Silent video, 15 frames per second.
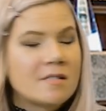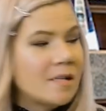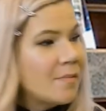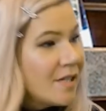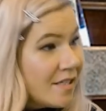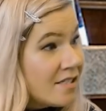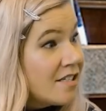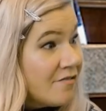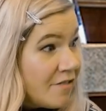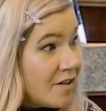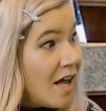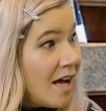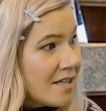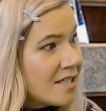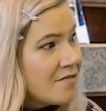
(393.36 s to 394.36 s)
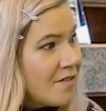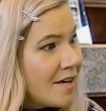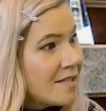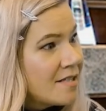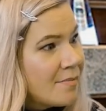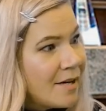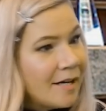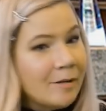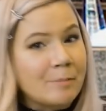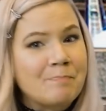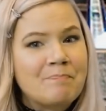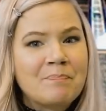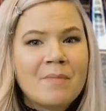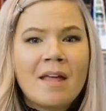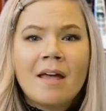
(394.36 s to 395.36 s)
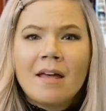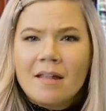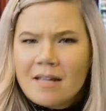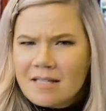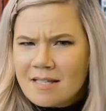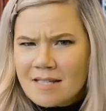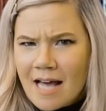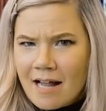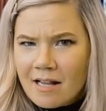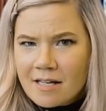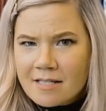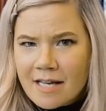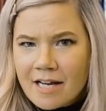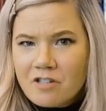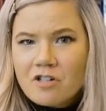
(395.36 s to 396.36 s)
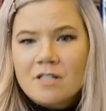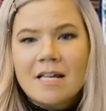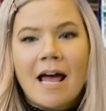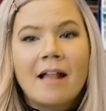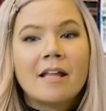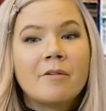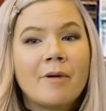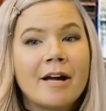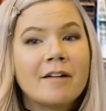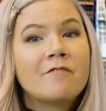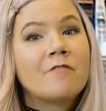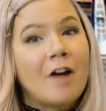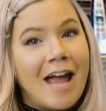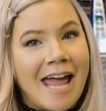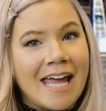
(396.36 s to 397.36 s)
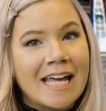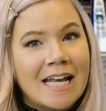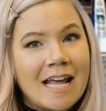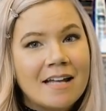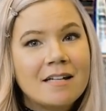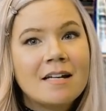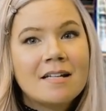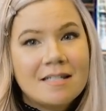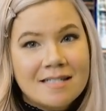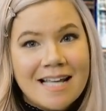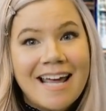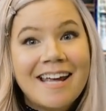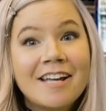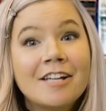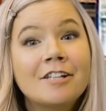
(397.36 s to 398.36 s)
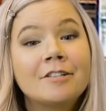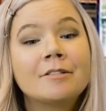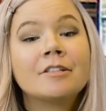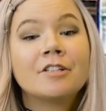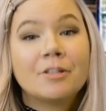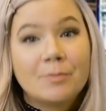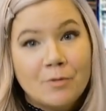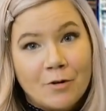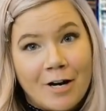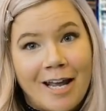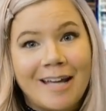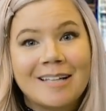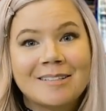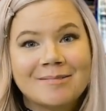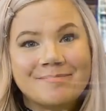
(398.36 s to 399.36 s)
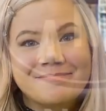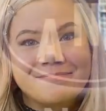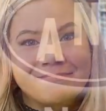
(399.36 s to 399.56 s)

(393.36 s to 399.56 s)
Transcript: something to philosophize about. This is Alexandra Talleyrand for ANN saying good morning.